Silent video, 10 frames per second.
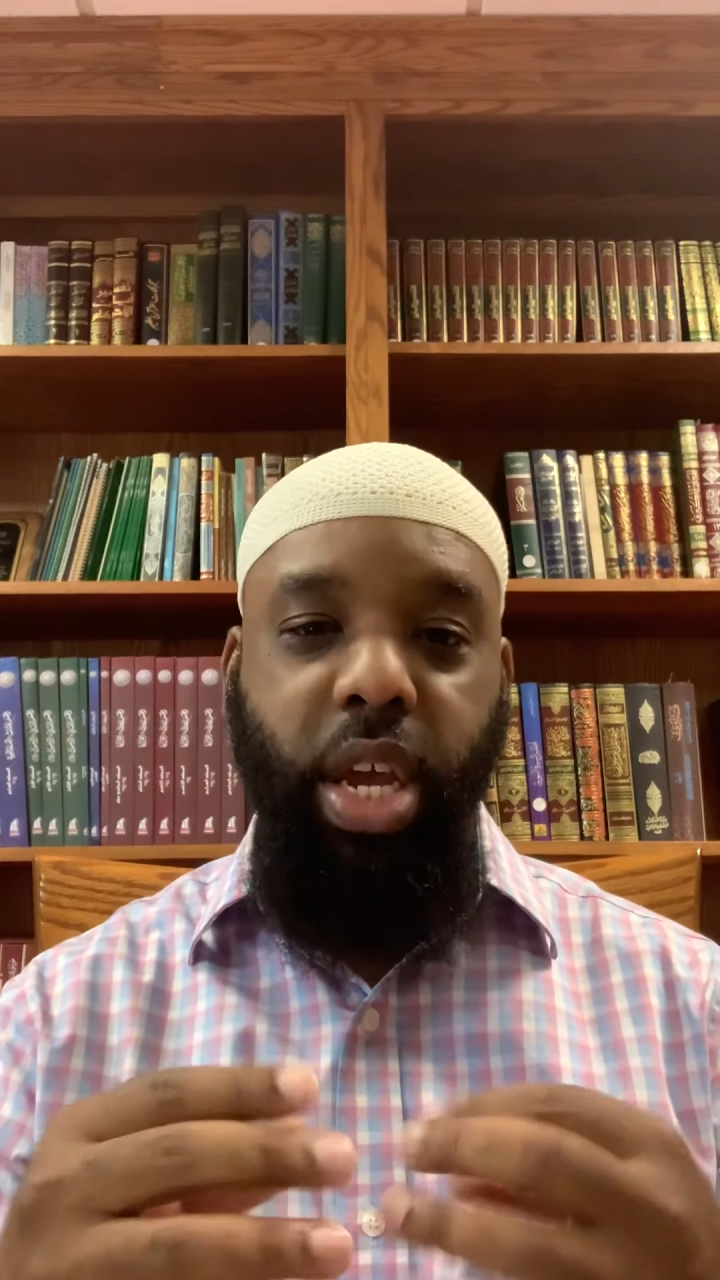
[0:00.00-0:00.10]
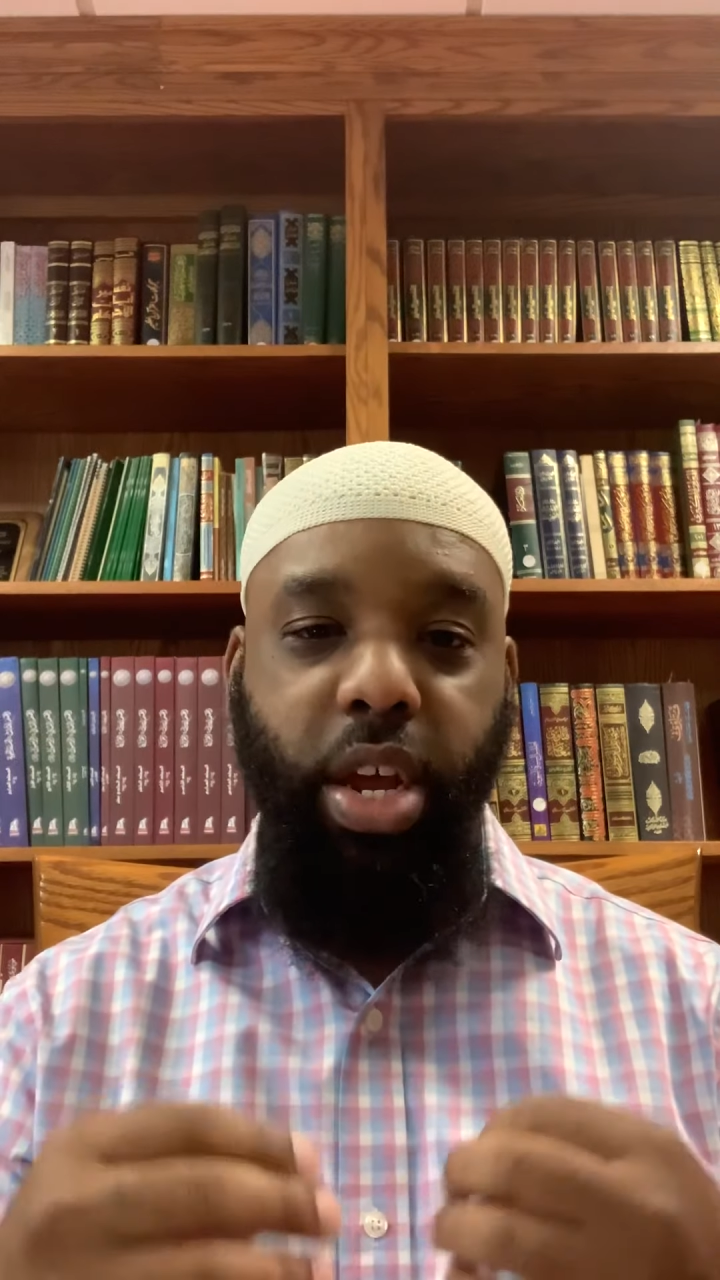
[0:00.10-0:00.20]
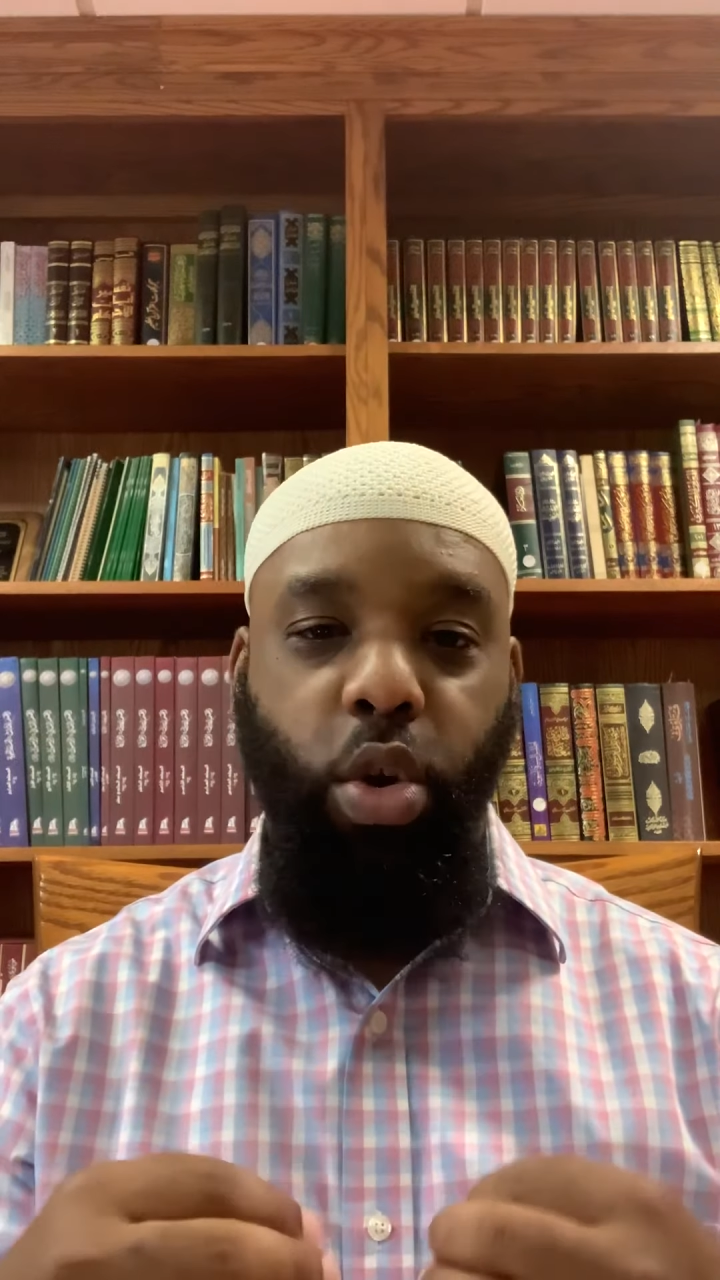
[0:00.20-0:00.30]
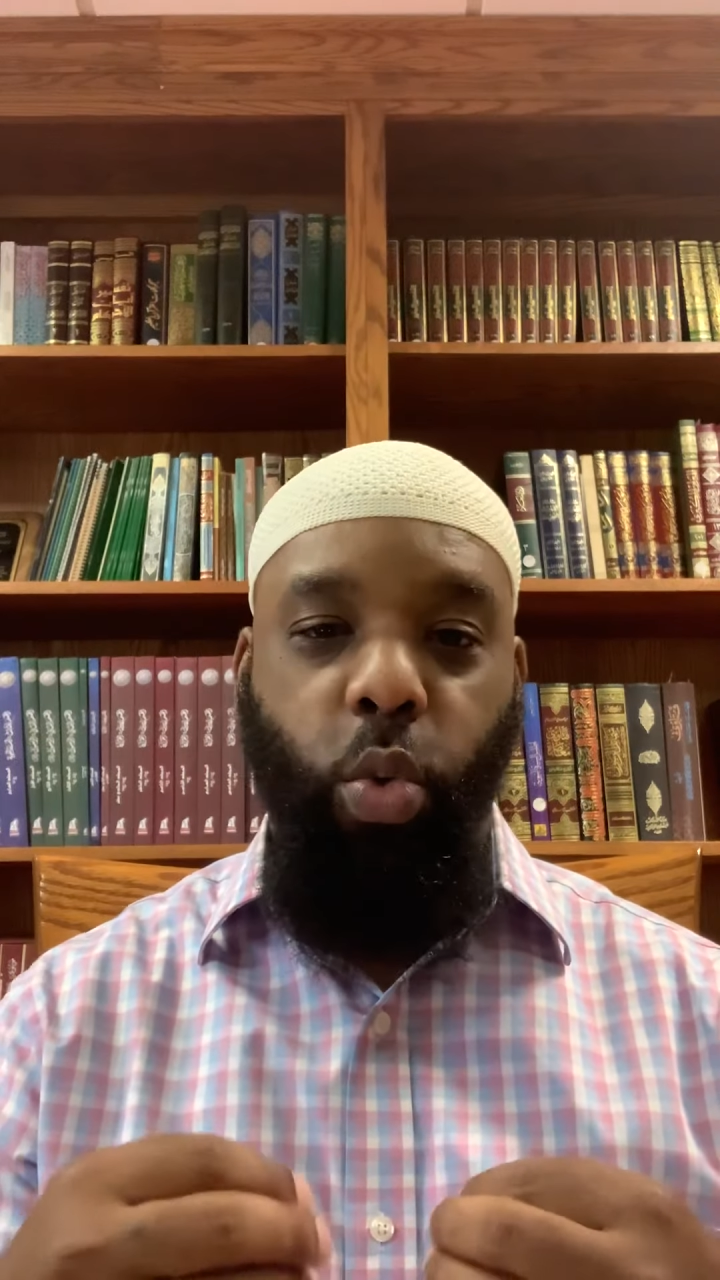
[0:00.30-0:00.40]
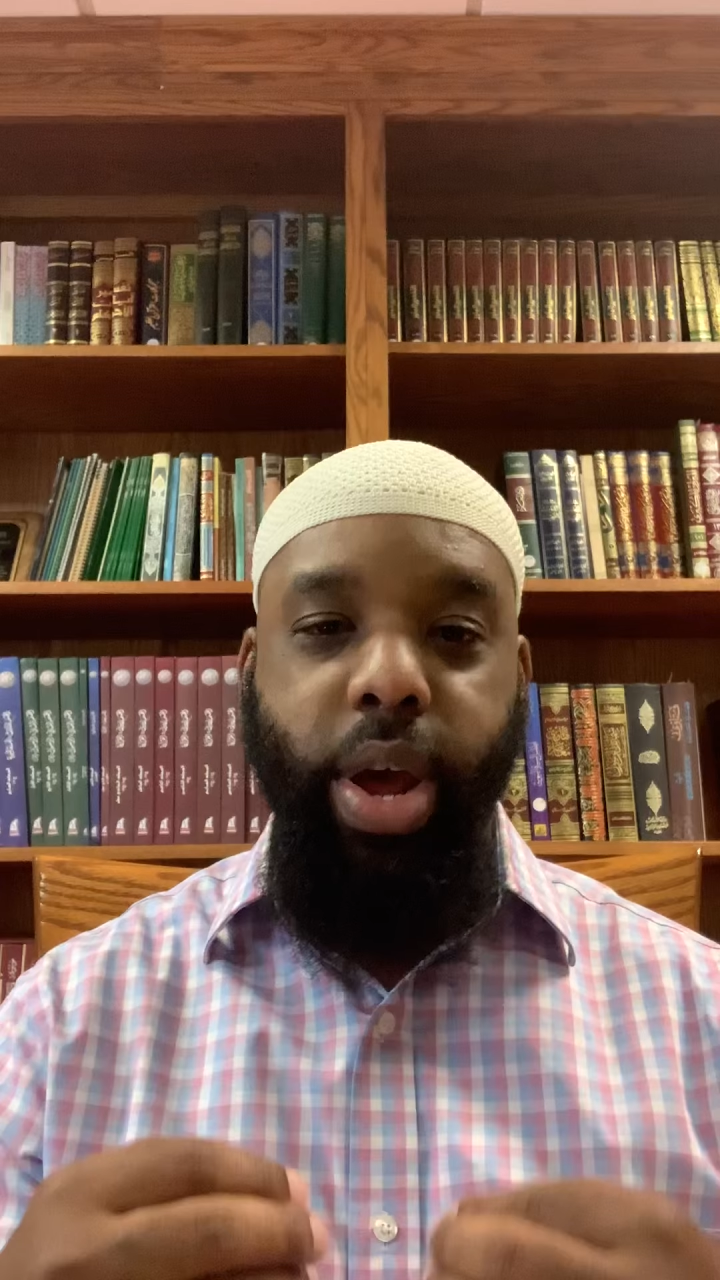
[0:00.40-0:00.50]

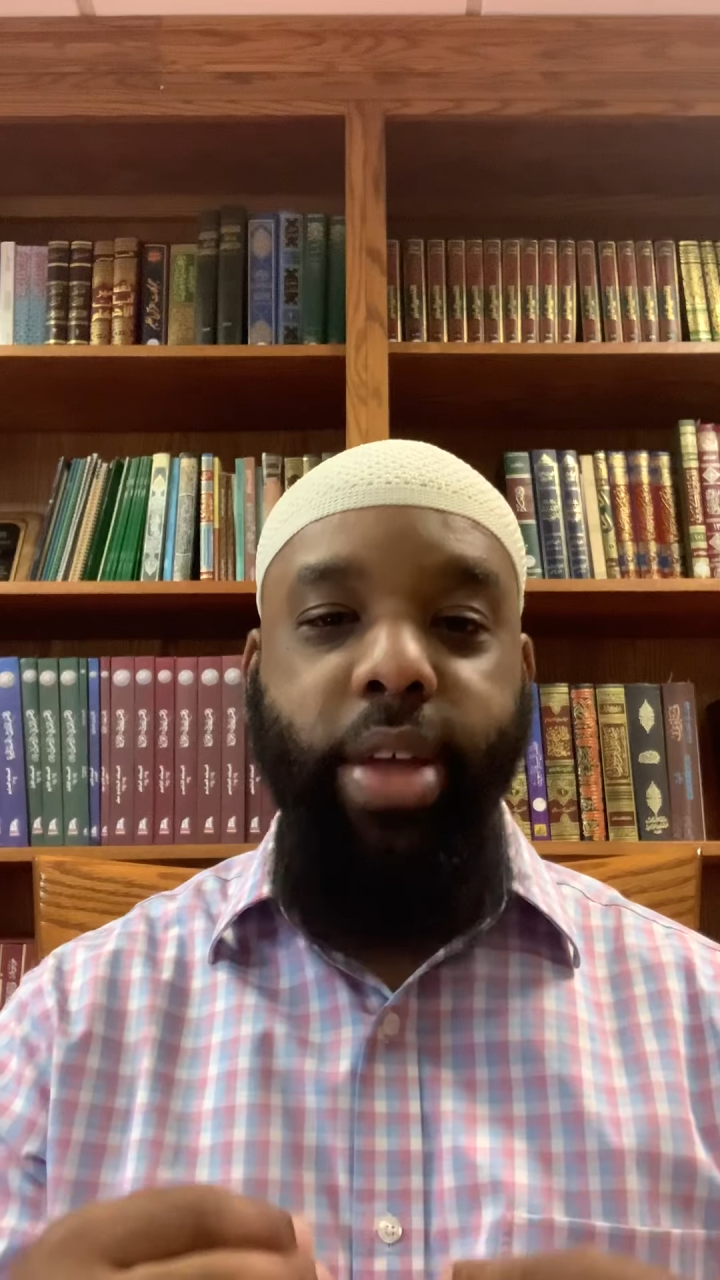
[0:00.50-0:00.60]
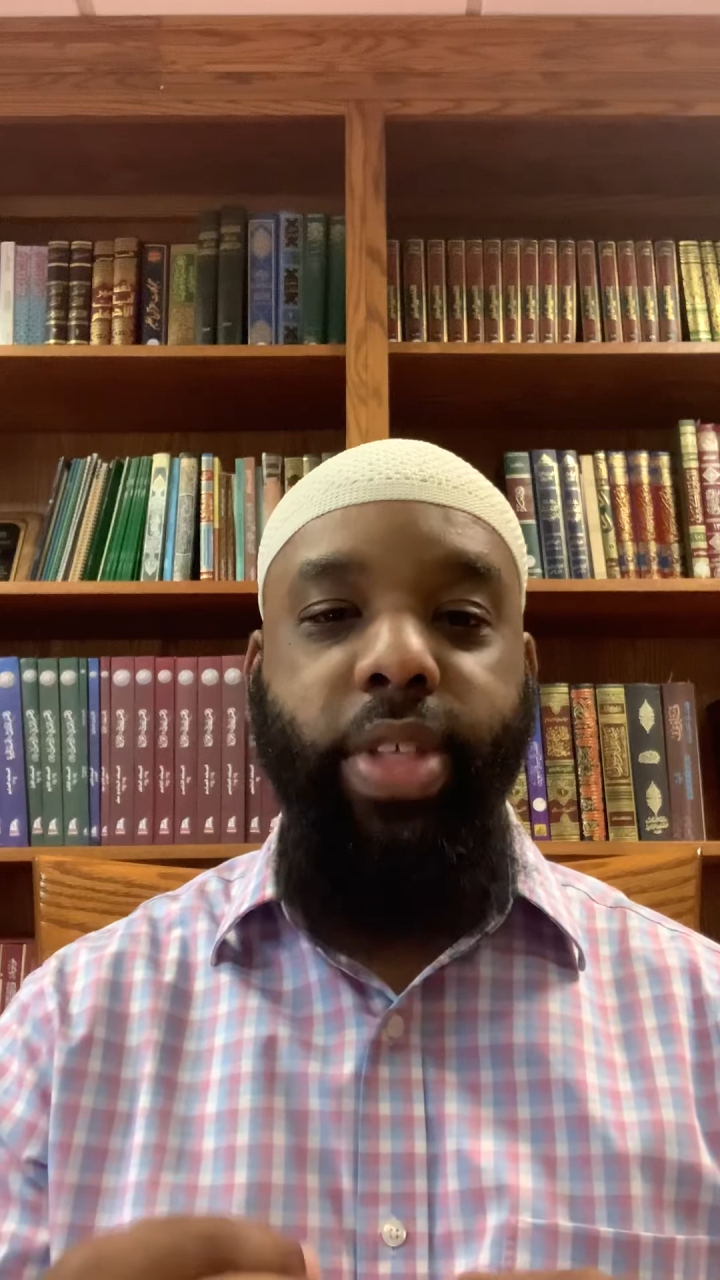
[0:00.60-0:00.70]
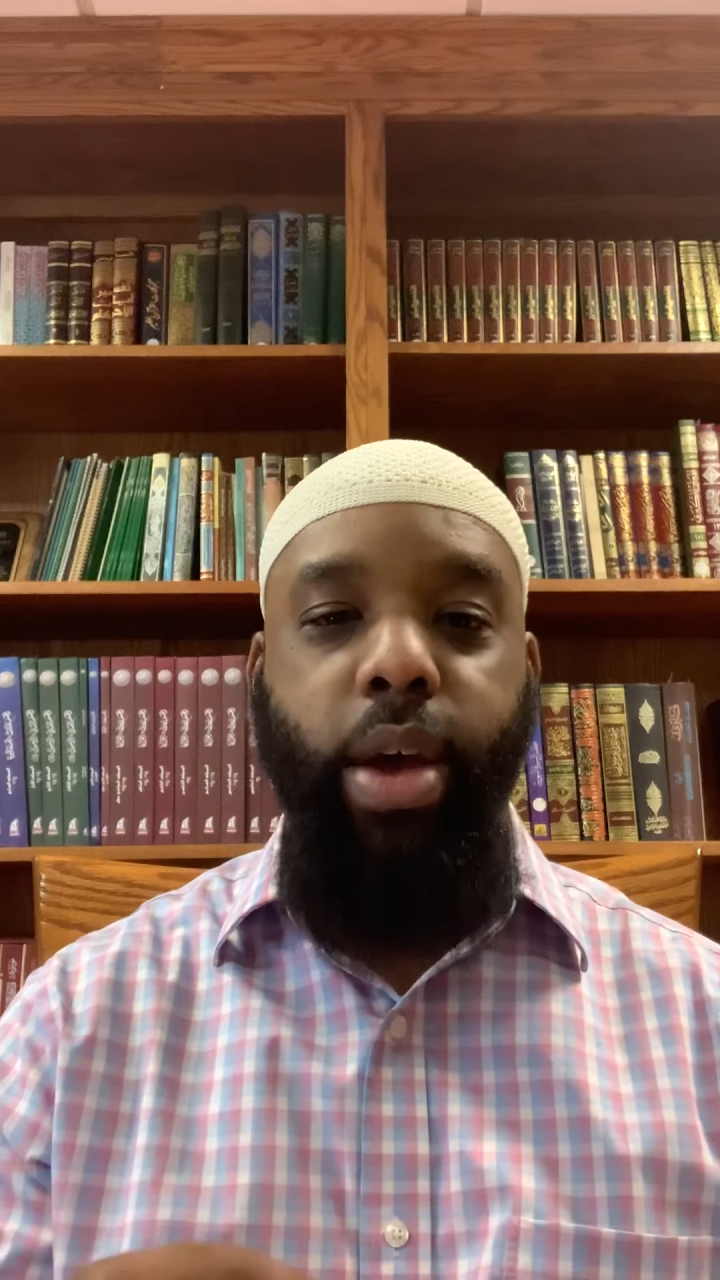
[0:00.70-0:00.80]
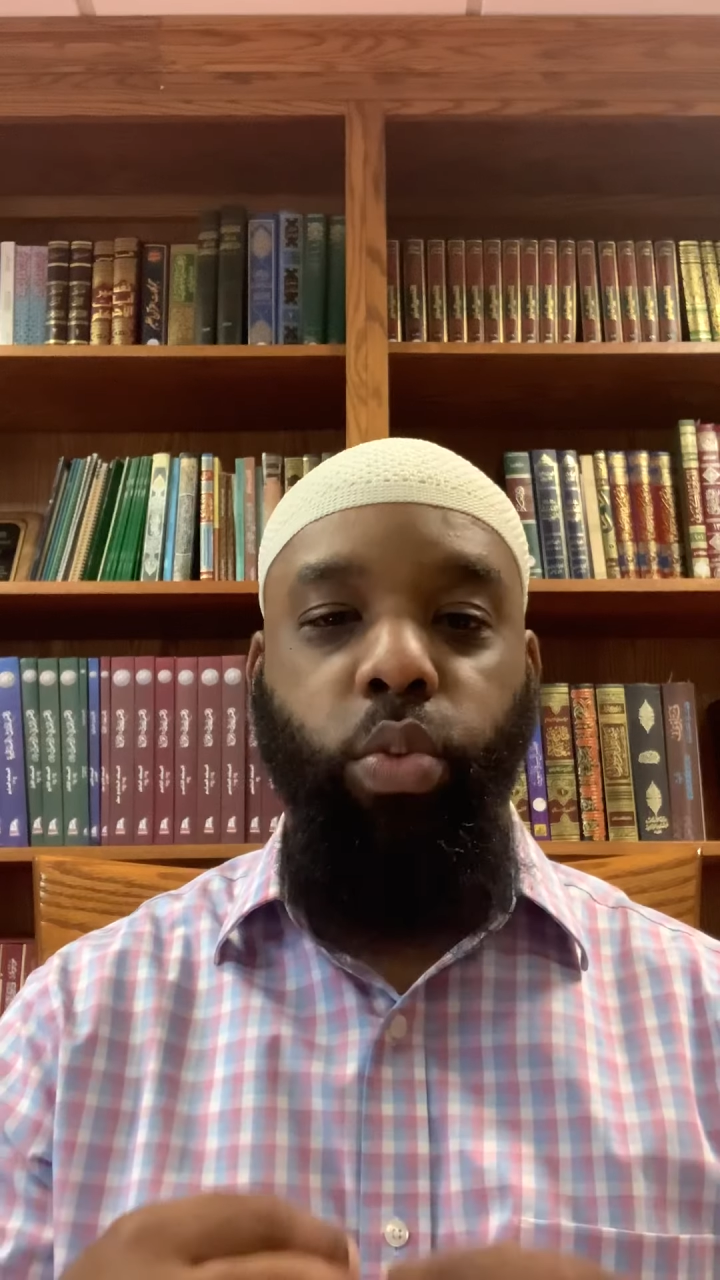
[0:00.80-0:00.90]
in a way that